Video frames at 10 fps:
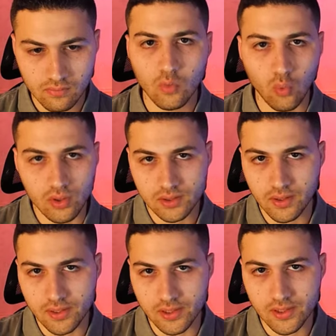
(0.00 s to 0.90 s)
Once
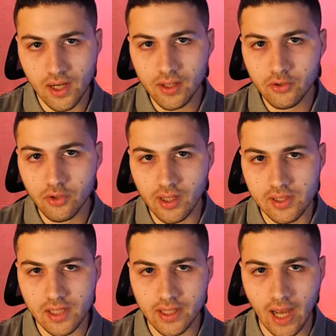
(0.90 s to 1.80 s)
this is done, you're going to
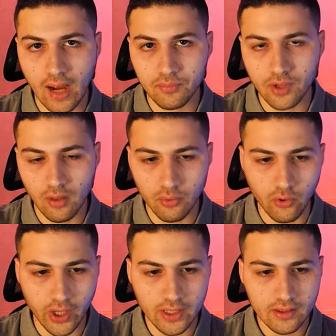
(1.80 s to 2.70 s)
say apt
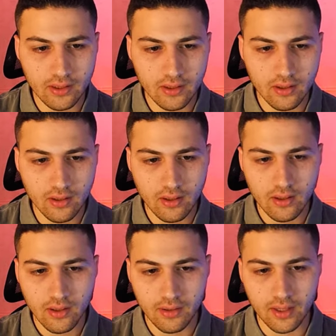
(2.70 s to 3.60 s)
upgrade,
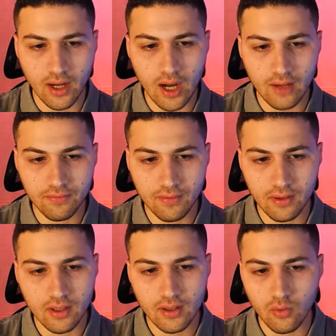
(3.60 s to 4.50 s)
then -y
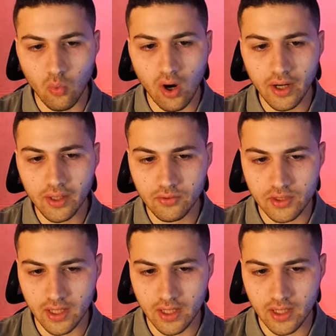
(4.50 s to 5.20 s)
to say